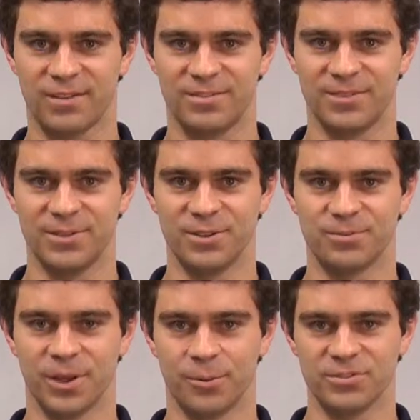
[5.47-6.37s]

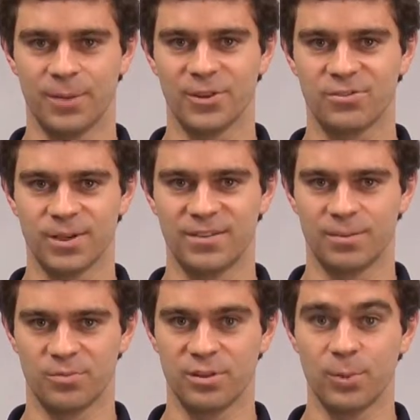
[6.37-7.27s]
activities that will demonstrate
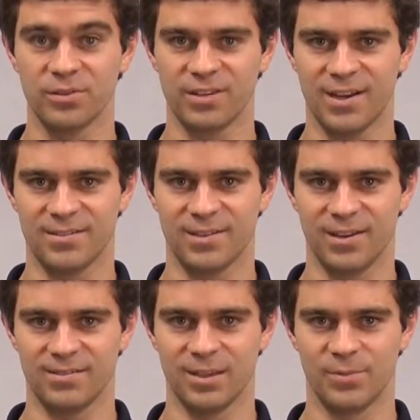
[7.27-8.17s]
some simple science
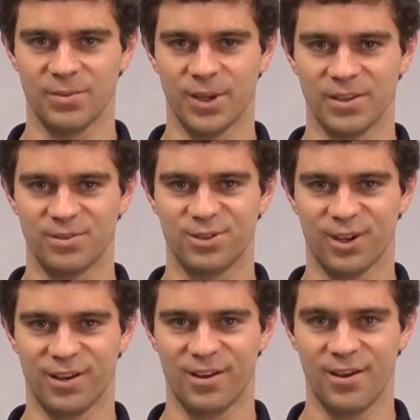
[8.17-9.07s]
concepts about the
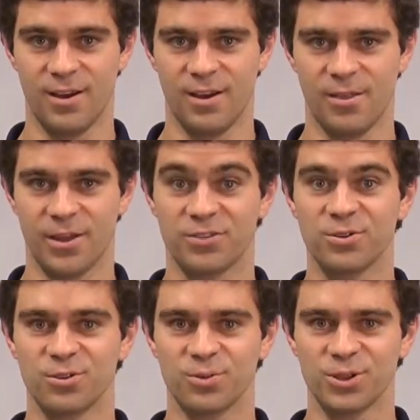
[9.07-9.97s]
sun that
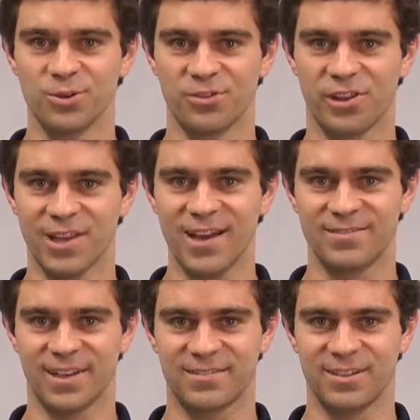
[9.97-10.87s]
students will use in the
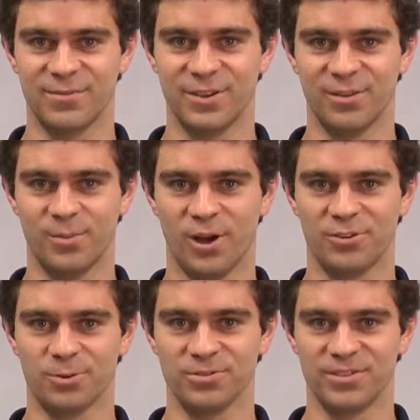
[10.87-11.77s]
last activity of the
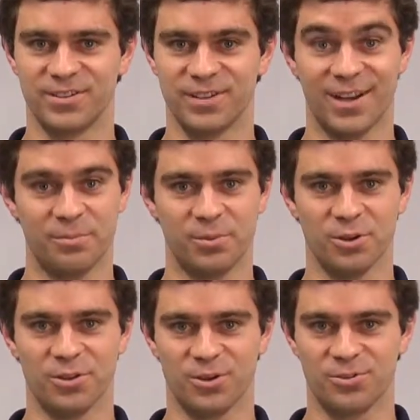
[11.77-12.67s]
module to design and
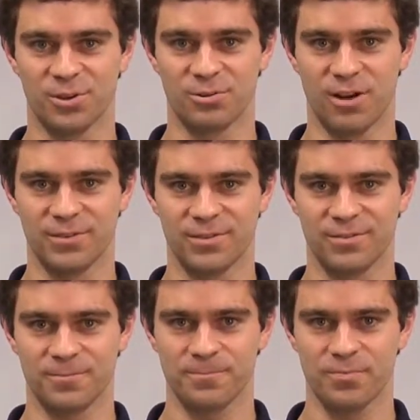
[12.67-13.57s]
build their solar
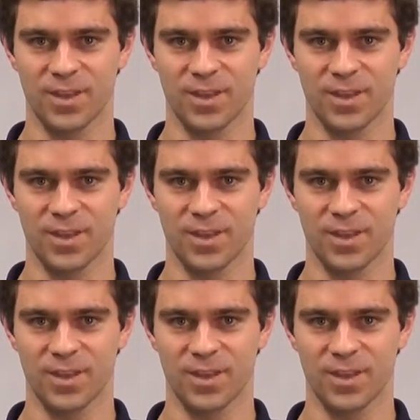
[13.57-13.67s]
ovens.